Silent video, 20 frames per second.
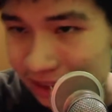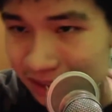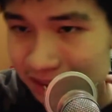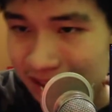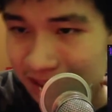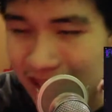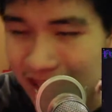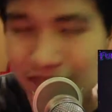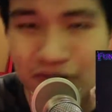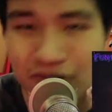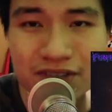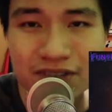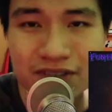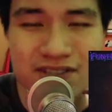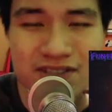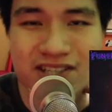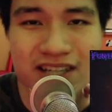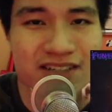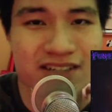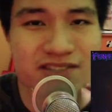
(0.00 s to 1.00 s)
will leave the
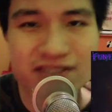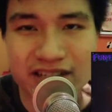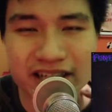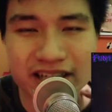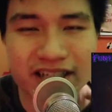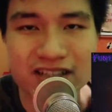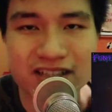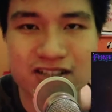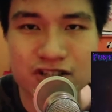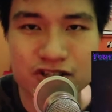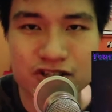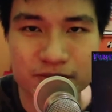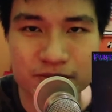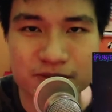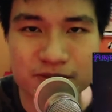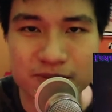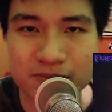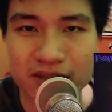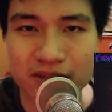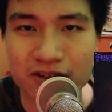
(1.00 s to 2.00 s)
channel's link in the
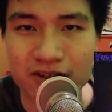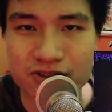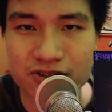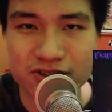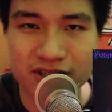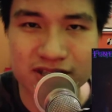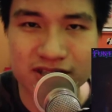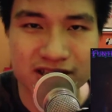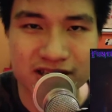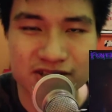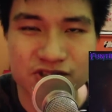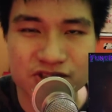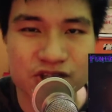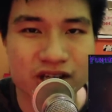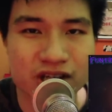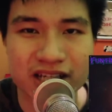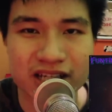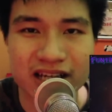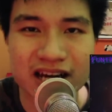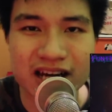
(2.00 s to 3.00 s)
description below, so you guys can
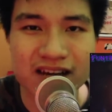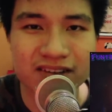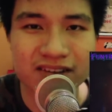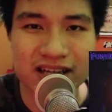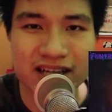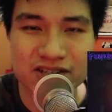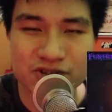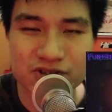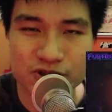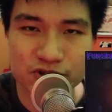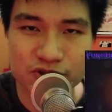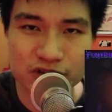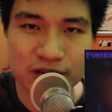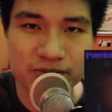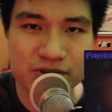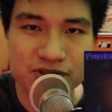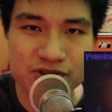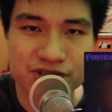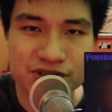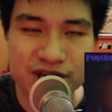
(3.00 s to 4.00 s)
check it out and subscribe
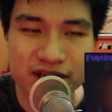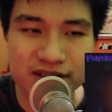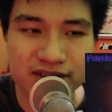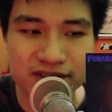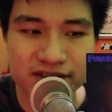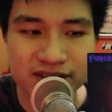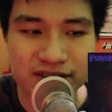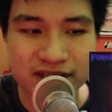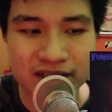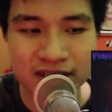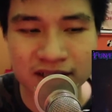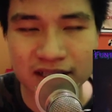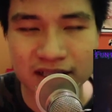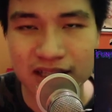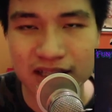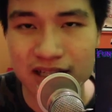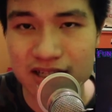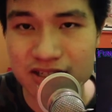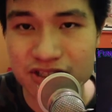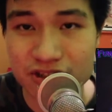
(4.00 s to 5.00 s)
to the channel.
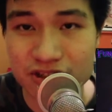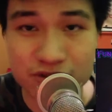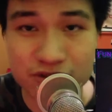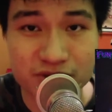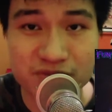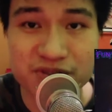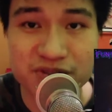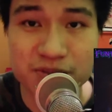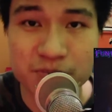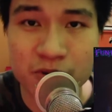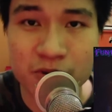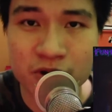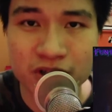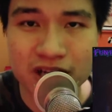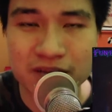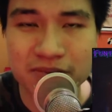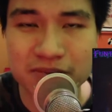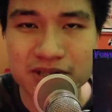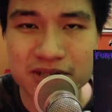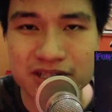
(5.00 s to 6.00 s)
Show some support,
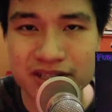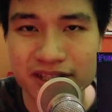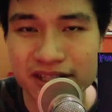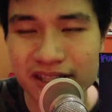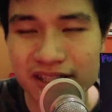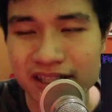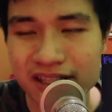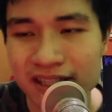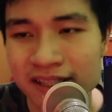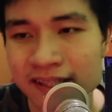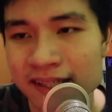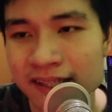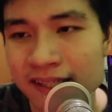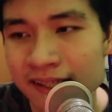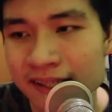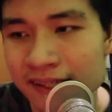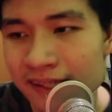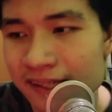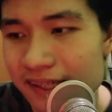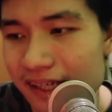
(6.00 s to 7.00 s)
obviously.
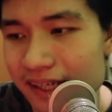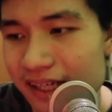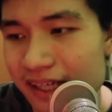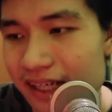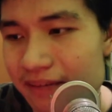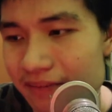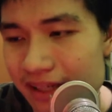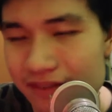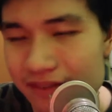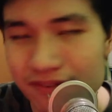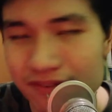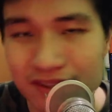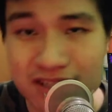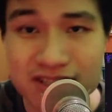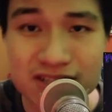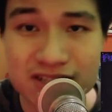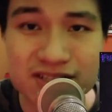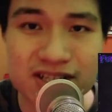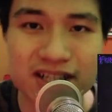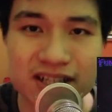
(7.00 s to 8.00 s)
And if you
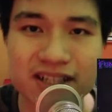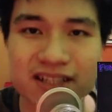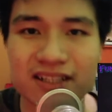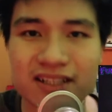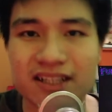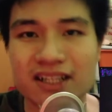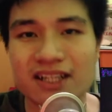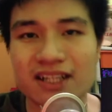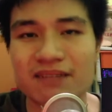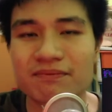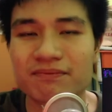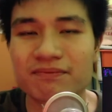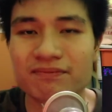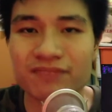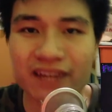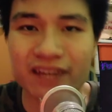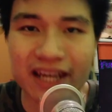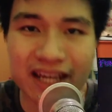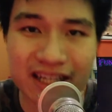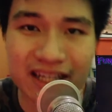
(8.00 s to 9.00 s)

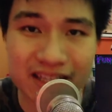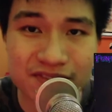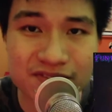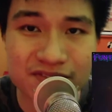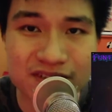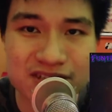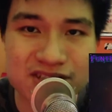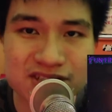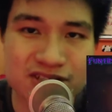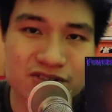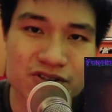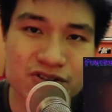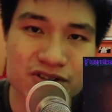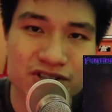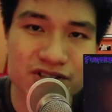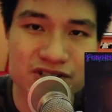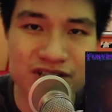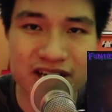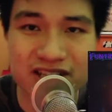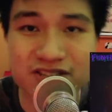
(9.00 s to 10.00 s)
guys enjoyed
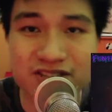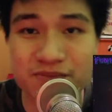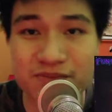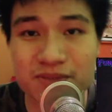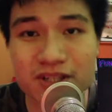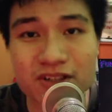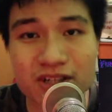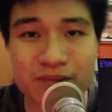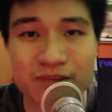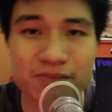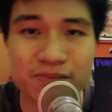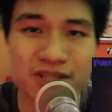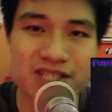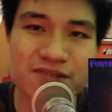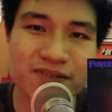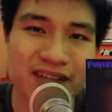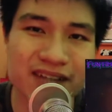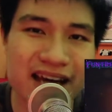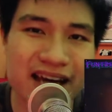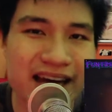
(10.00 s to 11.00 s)
this reaction video, then please
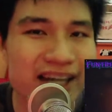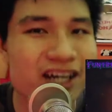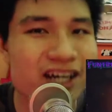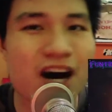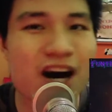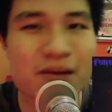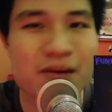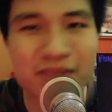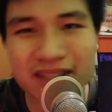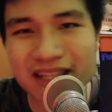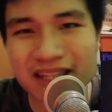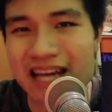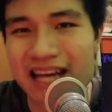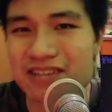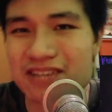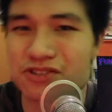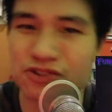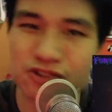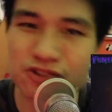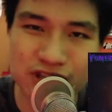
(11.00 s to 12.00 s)
leave a like, comment, and
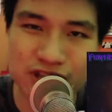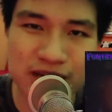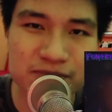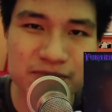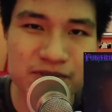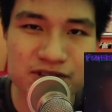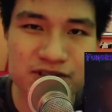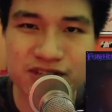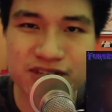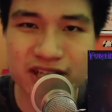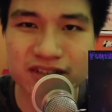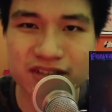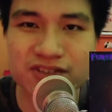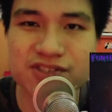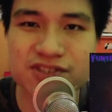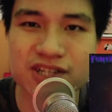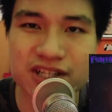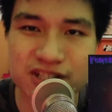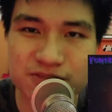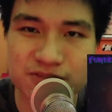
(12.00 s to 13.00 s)
subscribe to this channel.
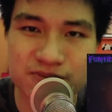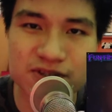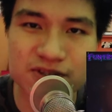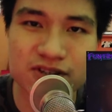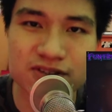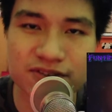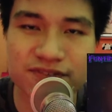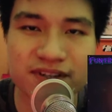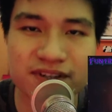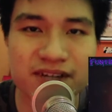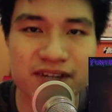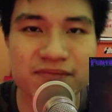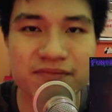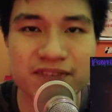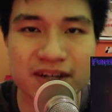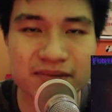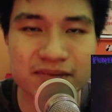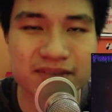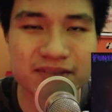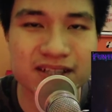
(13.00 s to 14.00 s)
Share this video to your
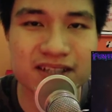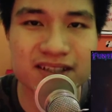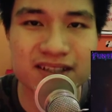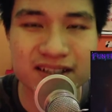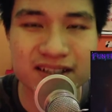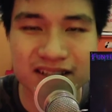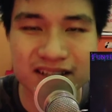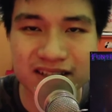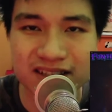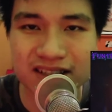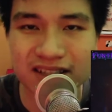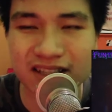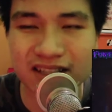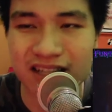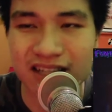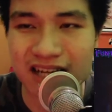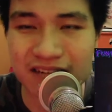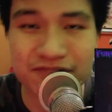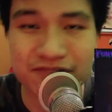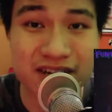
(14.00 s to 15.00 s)
family
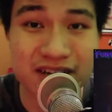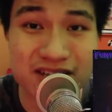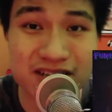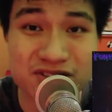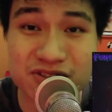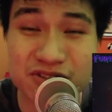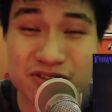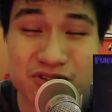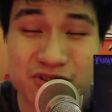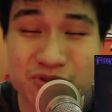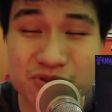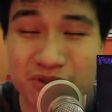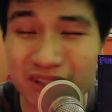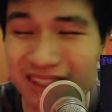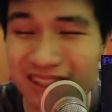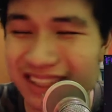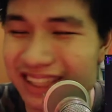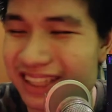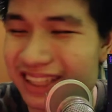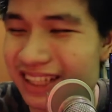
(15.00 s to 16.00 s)
and friends, the
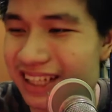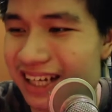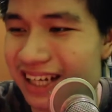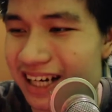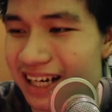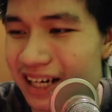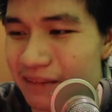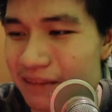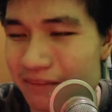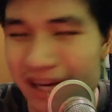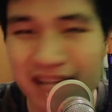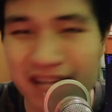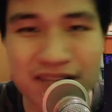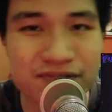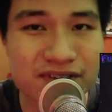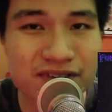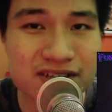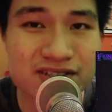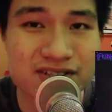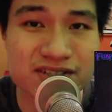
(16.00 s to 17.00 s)
usual. And if
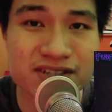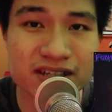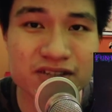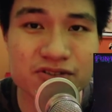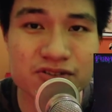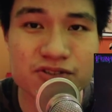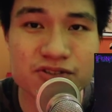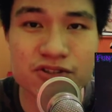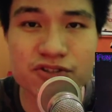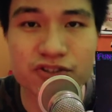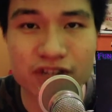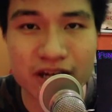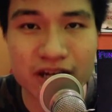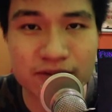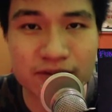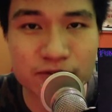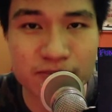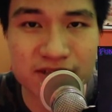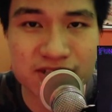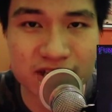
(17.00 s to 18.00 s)
you guys decide to
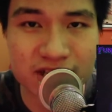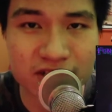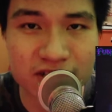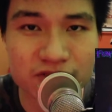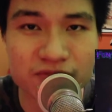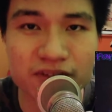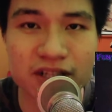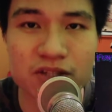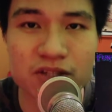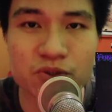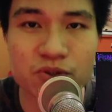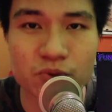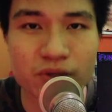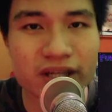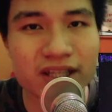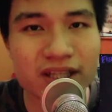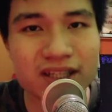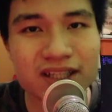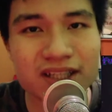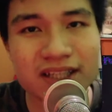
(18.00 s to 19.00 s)
subscribe to my channel, don't forget to
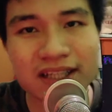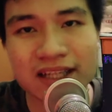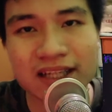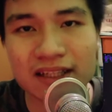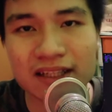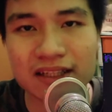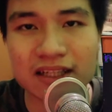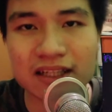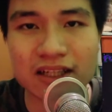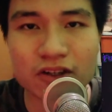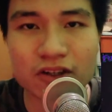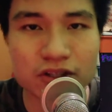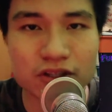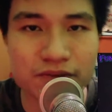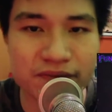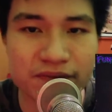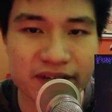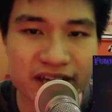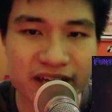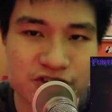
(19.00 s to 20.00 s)
ring the
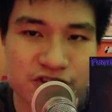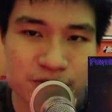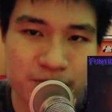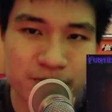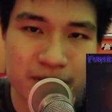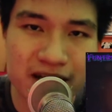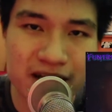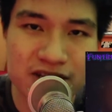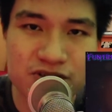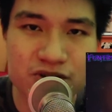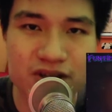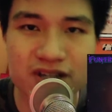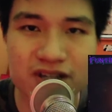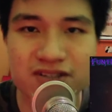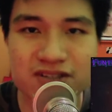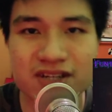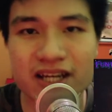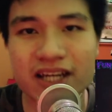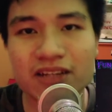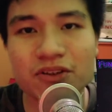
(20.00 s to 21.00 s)
notification bell so you guys
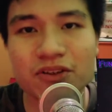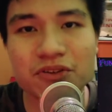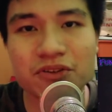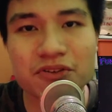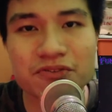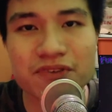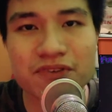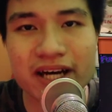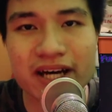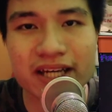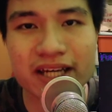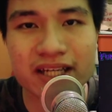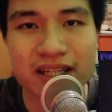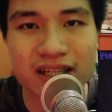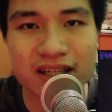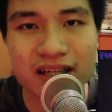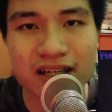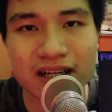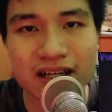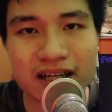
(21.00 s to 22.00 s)
can get notified
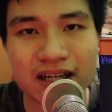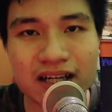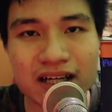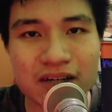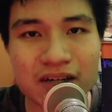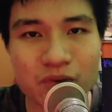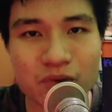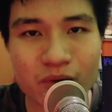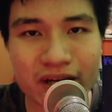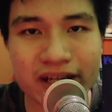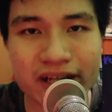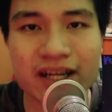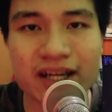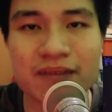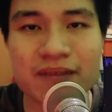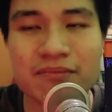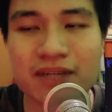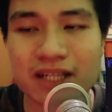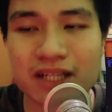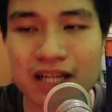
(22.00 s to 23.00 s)
when
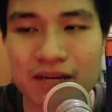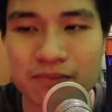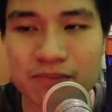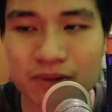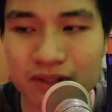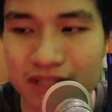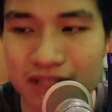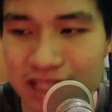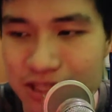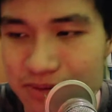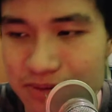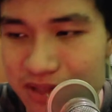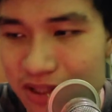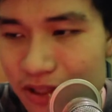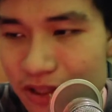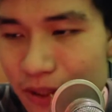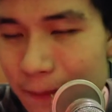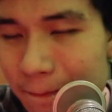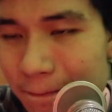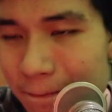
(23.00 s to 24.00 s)
I'm gonna upload the next
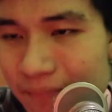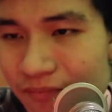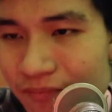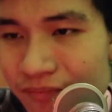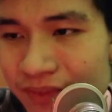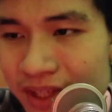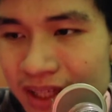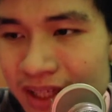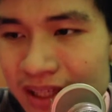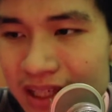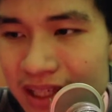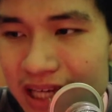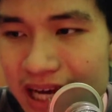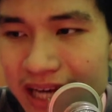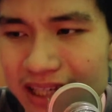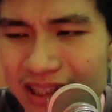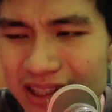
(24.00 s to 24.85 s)
video. And